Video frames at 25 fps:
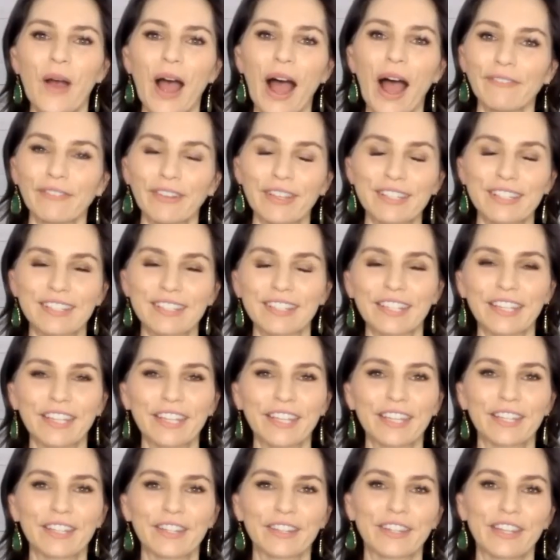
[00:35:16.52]

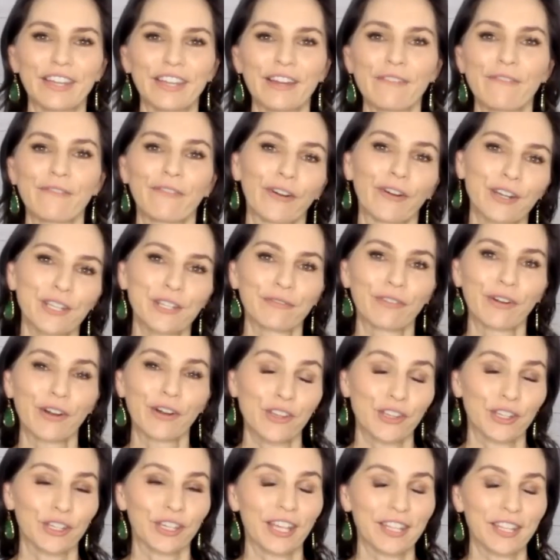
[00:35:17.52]
obviously the first
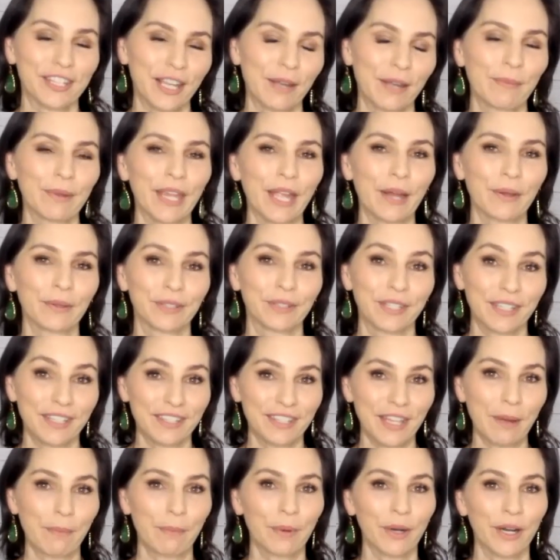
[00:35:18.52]
version that's coming out this
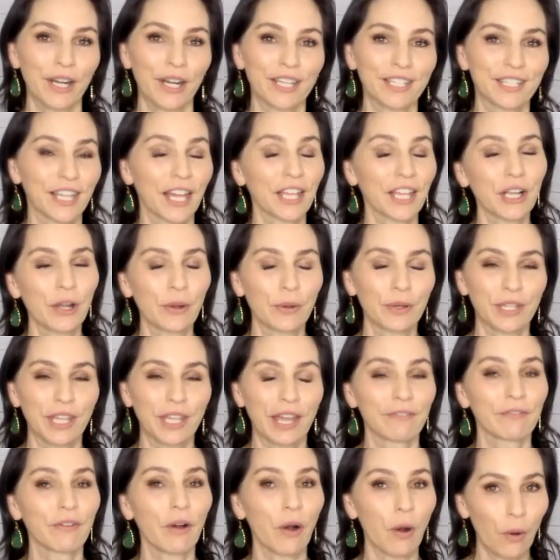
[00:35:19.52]
summer is not going to
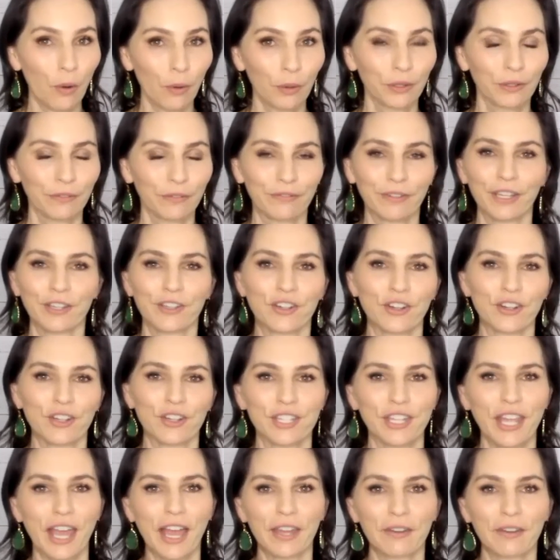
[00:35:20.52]
have all the features
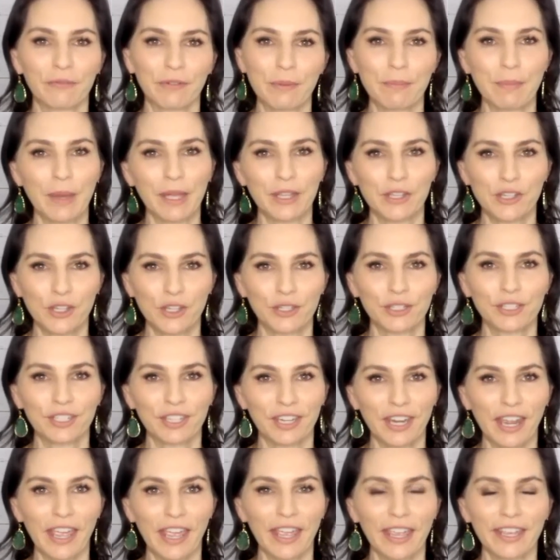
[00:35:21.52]
that we mentioned
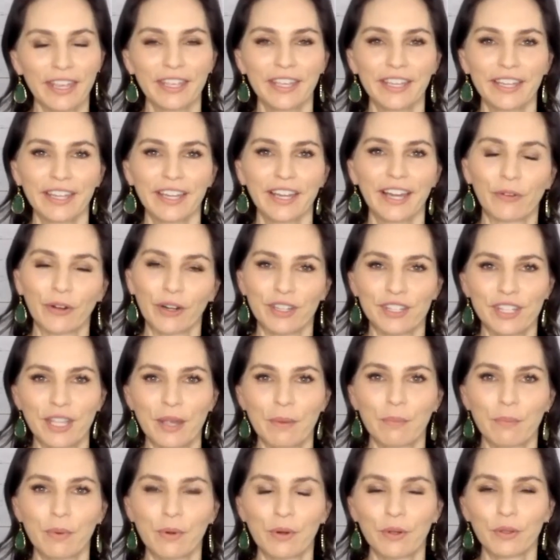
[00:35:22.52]
today. For
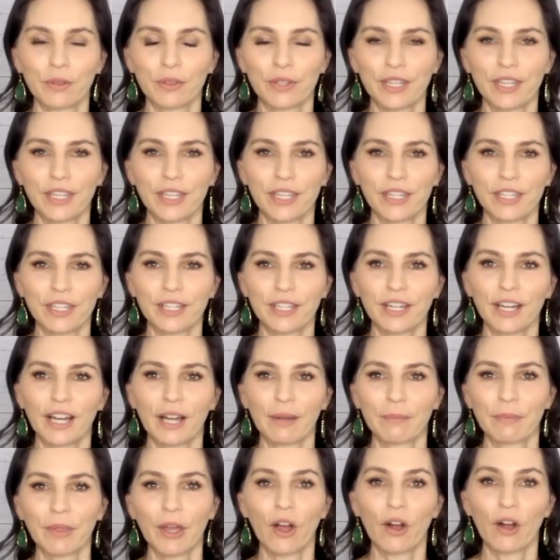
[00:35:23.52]
example, the
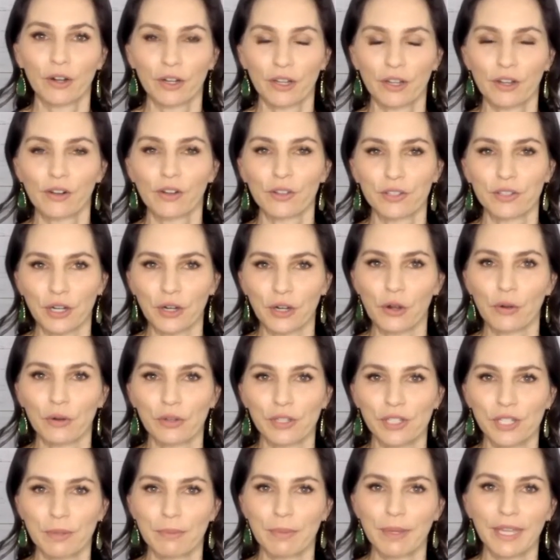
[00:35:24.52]
articles are going
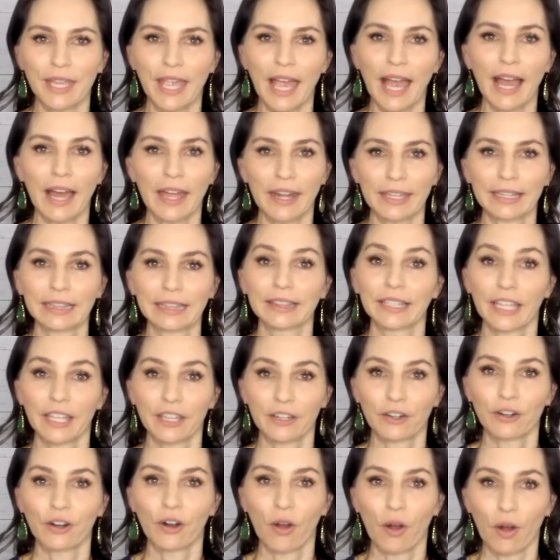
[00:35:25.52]
to be added
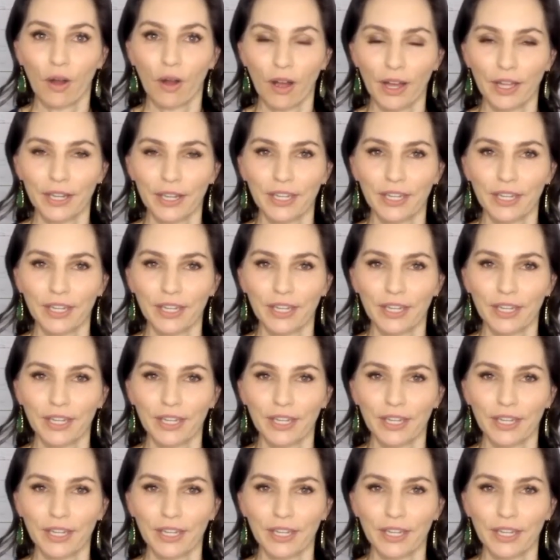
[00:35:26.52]
later on.